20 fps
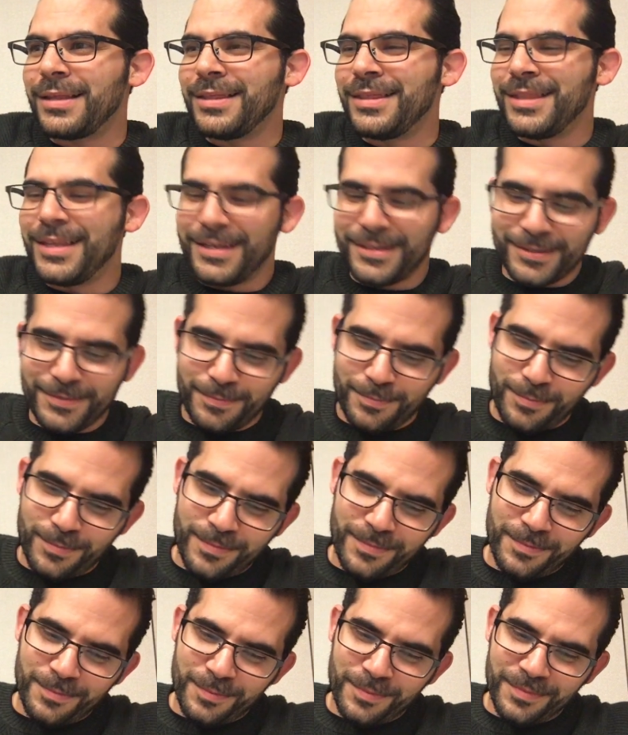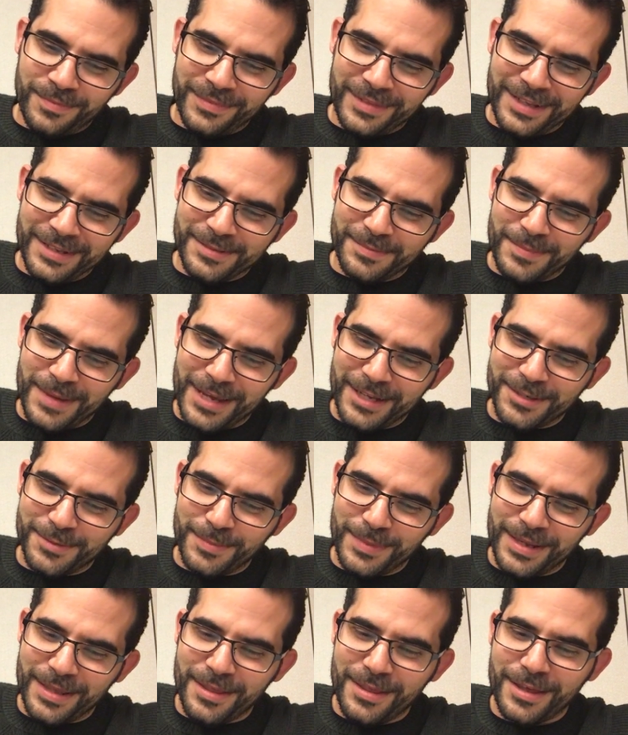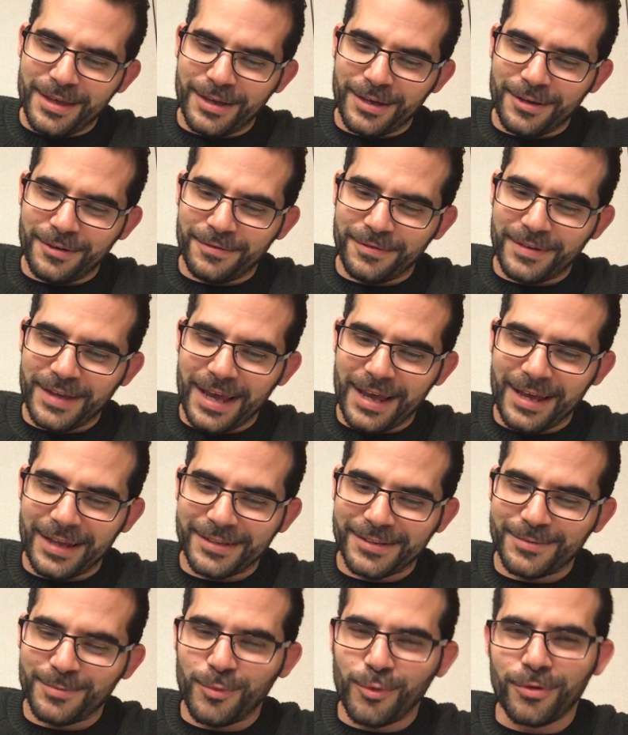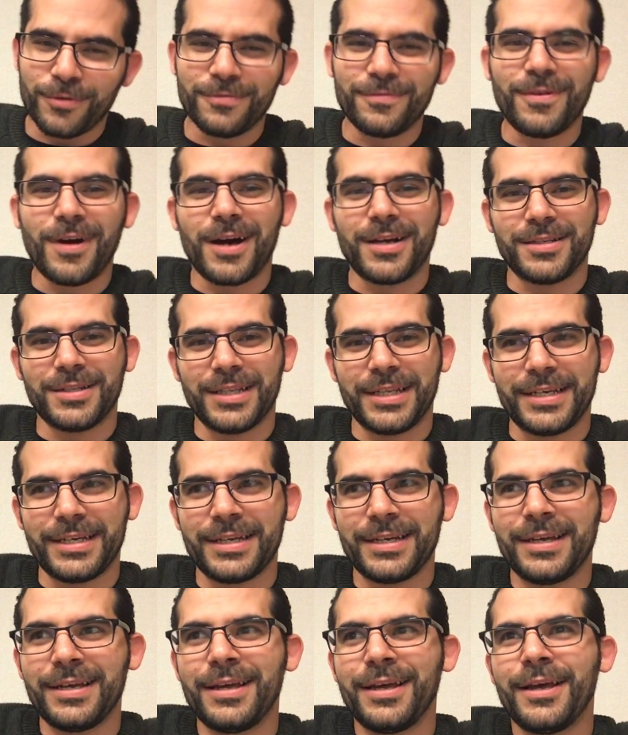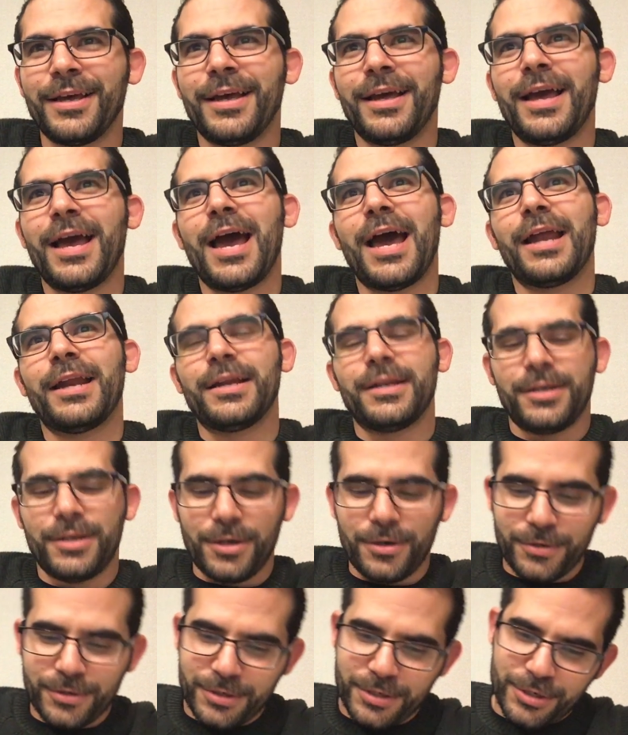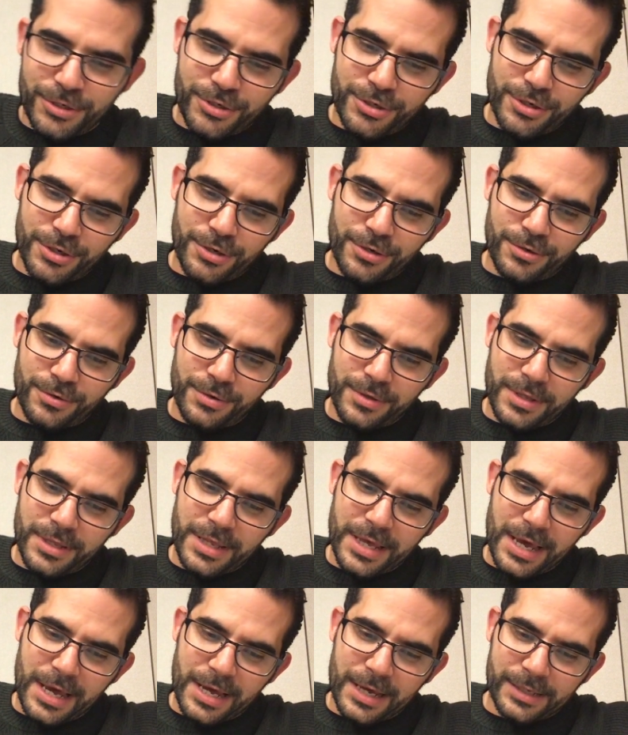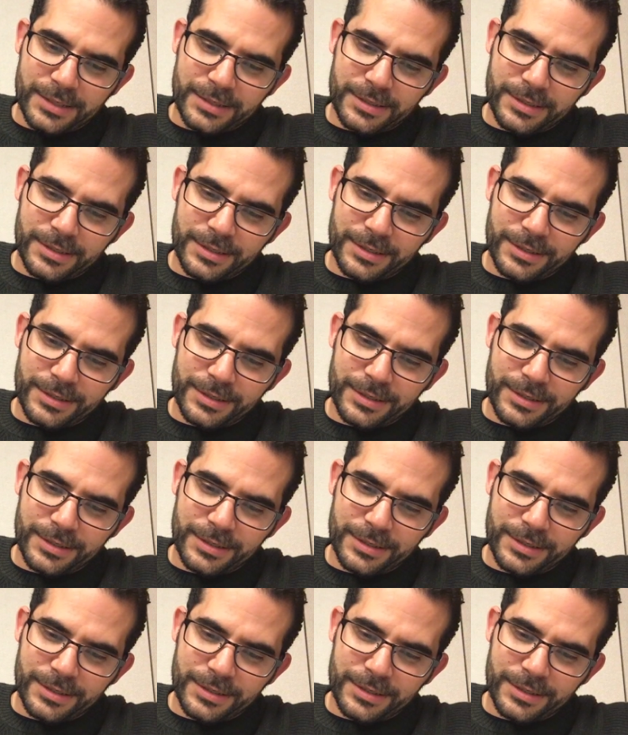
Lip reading: This makes me think of cats more fondly, and it goes to show that